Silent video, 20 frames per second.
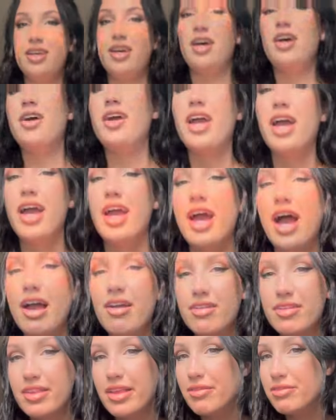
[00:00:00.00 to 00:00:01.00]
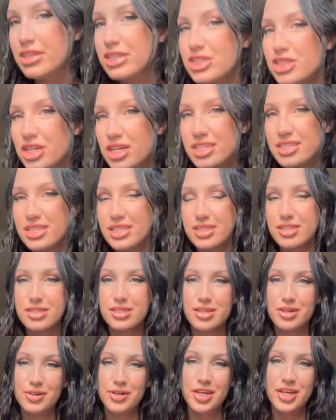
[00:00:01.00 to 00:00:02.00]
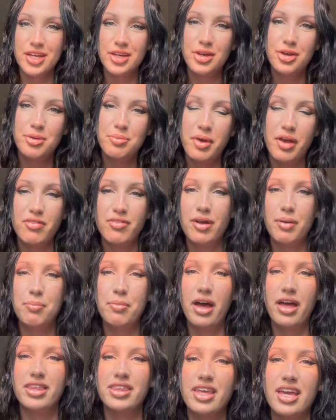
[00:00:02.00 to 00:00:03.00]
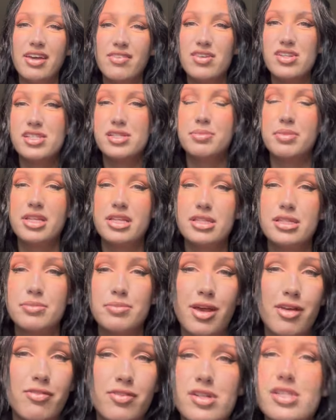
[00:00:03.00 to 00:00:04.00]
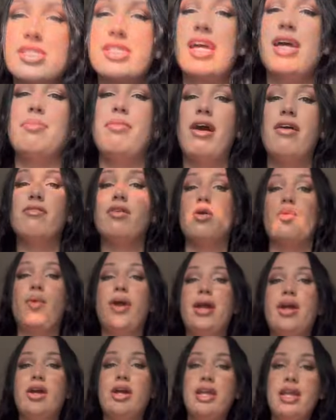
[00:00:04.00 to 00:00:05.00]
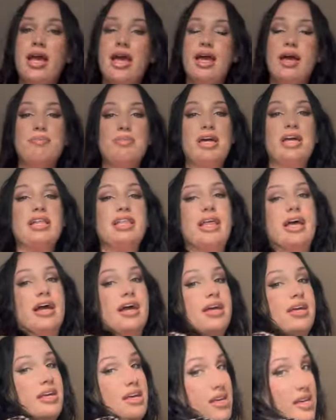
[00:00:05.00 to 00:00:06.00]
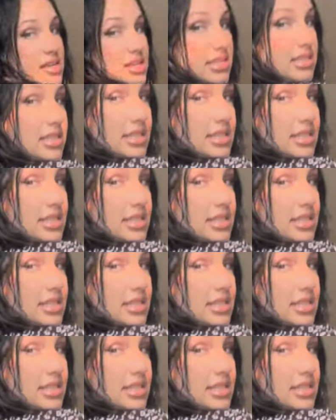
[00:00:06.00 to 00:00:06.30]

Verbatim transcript: Okay, I love this dress. It's so cute. My friend Beth gave it to me. This is my first time ever wearing it, but it